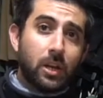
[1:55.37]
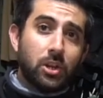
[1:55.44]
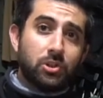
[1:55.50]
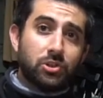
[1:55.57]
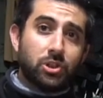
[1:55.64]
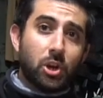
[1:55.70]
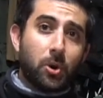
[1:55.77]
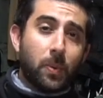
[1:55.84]

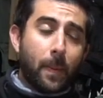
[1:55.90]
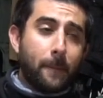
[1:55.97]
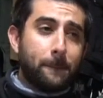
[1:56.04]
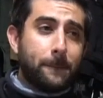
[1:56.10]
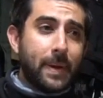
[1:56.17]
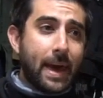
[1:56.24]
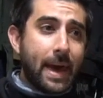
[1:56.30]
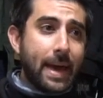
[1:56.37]
So
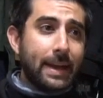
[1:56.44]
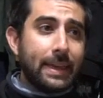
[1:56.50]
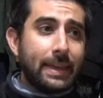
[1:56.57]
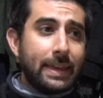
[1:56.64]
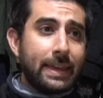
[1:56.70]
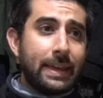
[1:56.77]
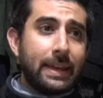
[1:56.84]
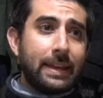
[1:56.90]
back
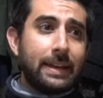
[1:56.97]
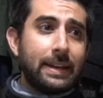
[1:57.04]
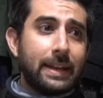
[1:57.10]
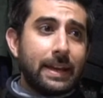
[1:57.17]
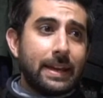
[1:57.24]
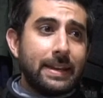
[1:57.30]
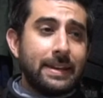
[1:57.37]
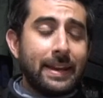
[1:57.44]
in
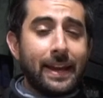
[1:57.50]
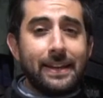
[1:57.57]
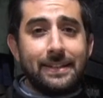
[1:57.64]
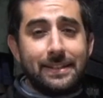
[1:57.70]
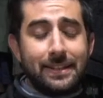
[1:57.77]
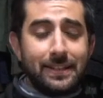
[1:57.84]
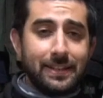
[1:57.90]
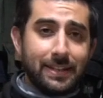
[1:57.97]

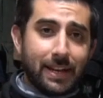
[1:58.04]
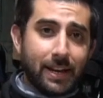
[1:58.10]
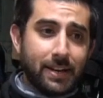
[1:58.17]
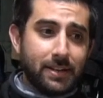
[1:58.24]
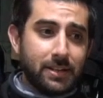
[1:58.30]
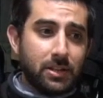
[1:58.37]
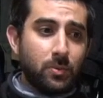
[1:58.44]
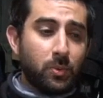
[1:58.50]

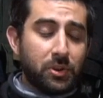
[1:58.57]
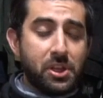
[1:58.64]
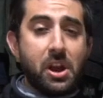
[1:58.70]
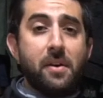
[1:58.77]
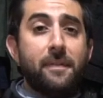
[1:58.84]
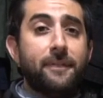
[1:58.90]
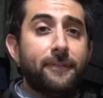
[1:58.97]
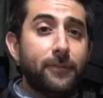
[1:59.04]
1990, with
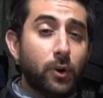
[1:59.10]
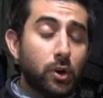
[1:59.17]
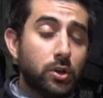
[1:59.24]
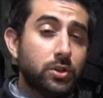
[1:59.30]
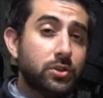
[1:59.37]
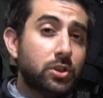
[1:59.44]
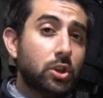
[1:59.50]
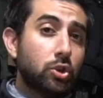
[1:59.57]
our
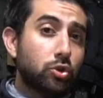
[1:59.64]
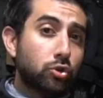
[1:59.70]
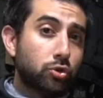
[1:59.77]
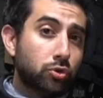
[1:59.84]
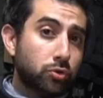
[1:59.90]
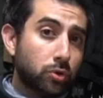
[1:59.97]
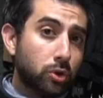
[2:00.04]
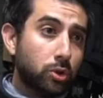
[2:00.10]
first
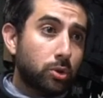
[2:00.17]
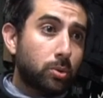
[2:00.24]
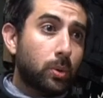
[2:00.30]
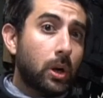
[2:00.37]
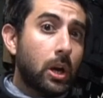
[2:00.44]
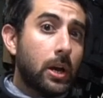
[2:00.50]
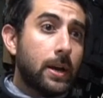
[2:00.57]
true